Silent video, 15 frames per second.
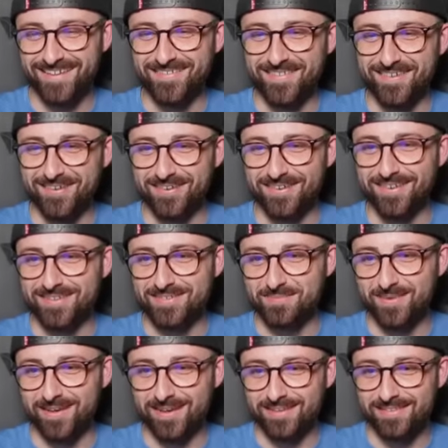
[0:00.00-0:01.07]
Oh,
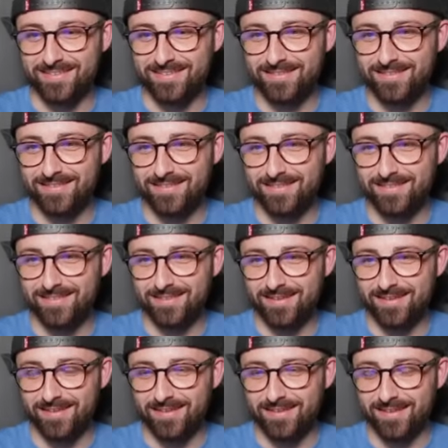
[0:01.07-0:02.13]
goodness me.
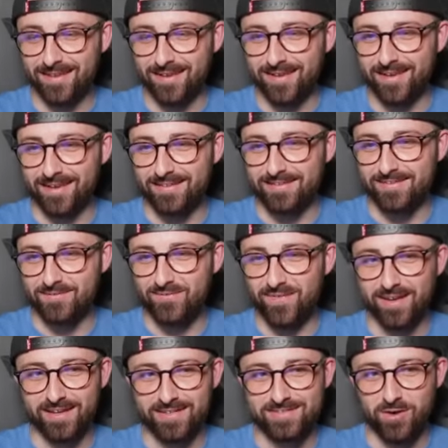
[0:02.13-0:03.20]
Yeah,
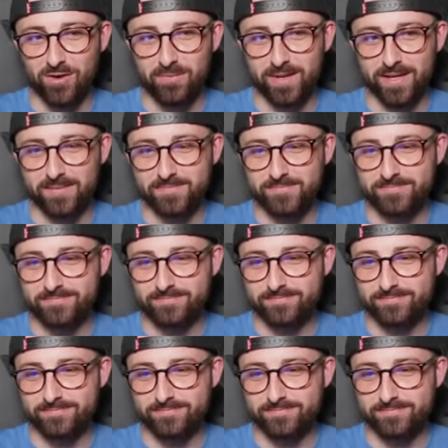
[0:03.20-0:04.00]
Felix got me.